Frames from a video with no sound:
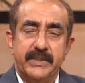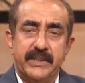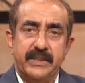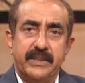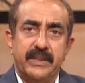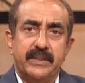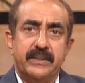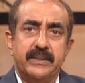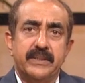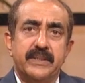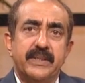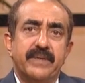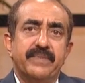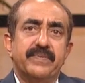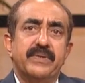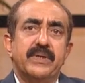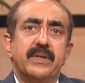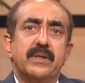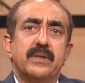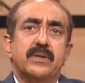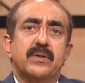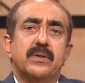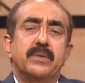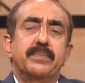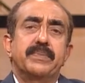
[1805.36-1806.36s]
are several
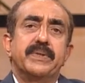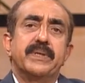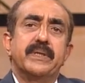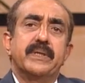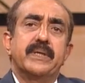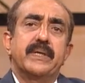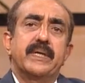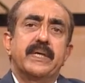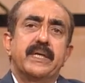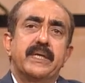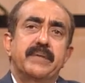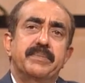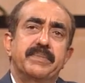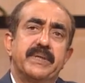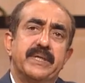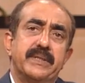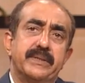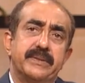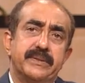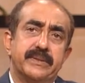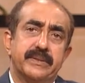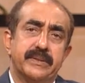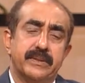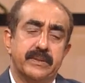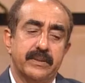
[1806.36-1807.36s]
common
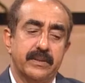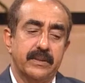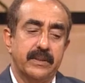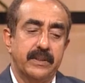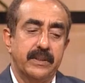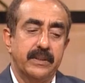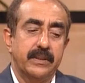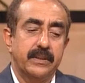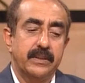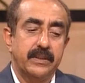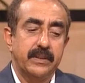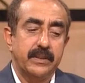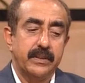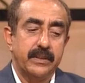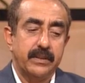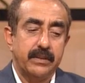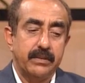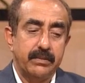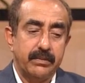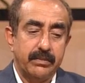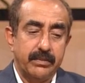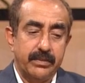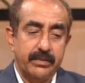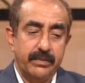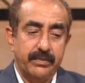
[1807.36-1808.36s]
elements in the
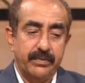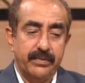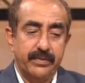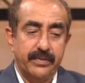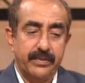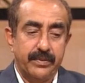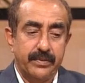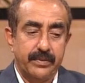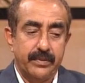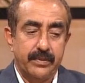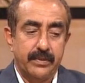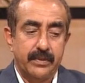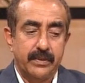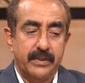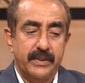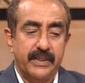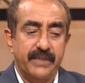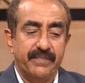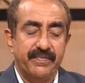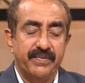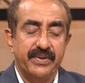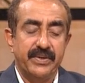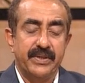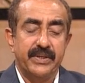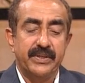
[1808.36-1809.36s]

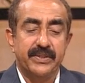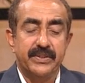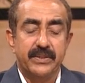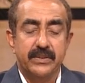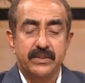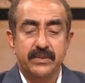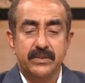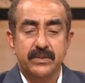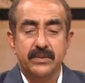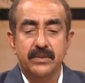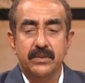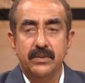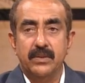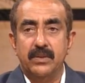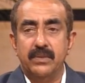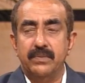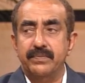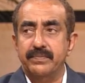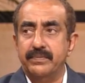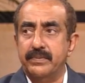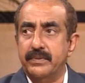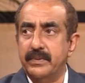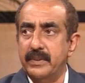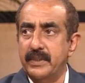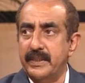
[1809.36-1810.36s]
definitions of
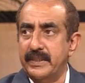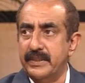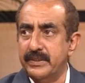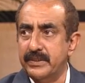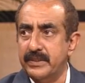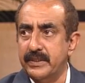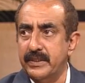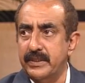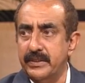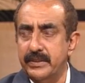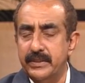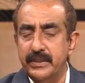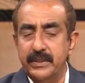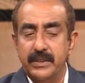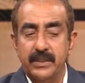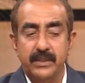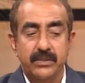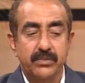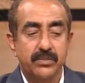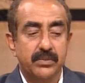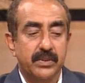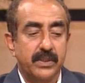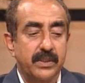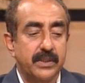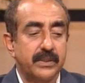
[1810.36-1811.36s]
extension
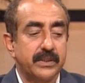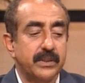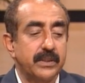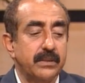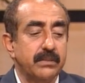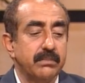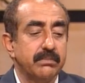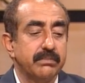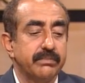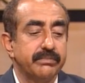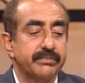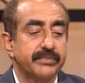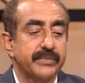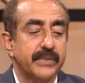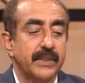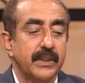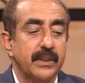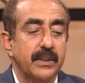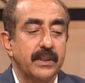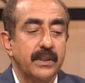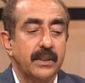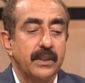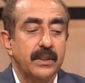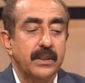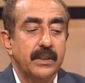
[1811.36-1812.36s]
education.
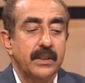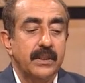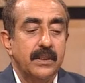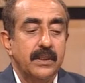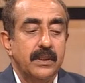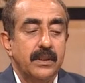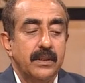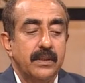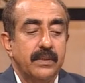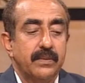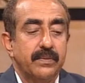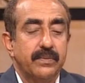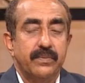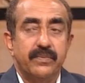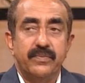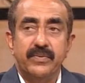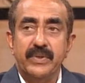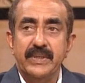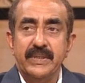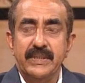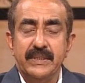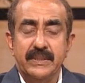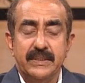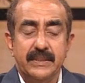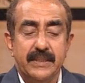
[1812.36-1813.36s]

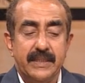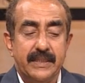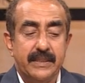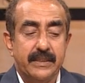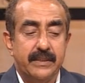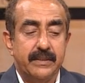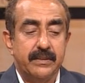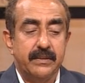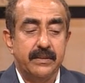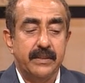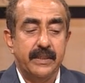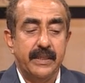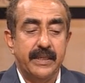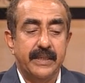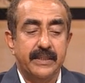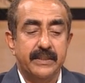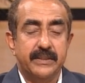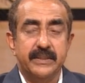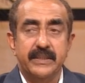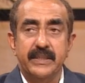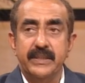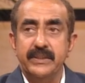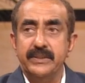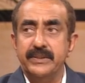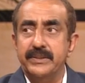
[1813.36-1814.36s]
One is that
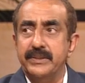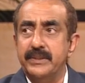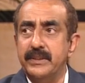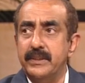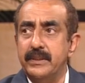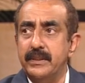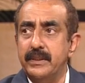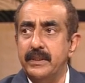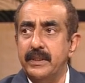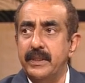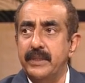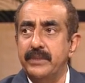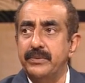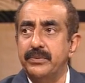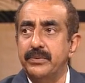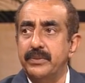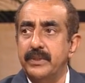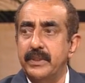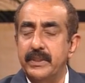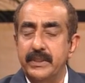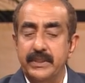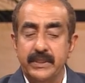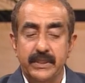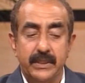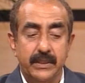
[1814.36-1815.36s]
extension
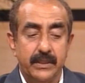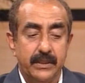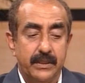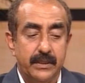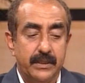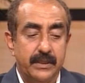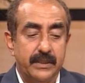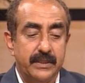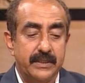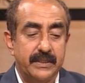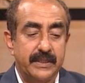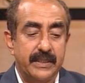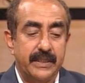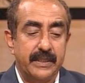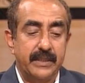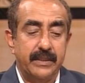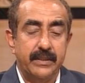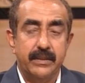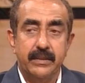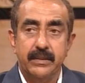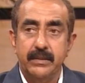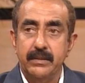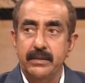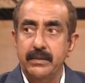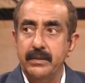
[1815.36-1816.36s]
education is an
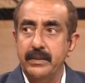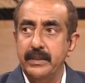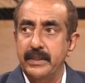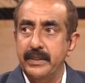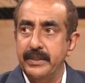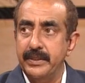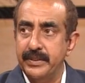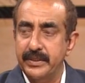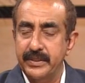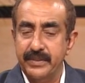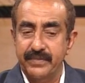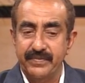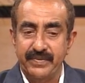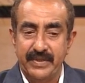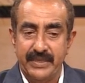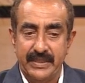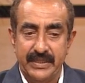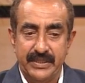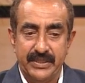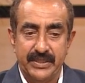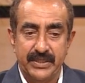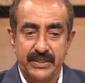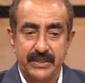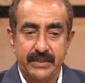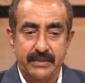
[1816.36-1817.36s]

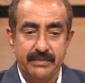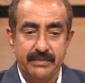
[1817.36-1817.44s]
intervention.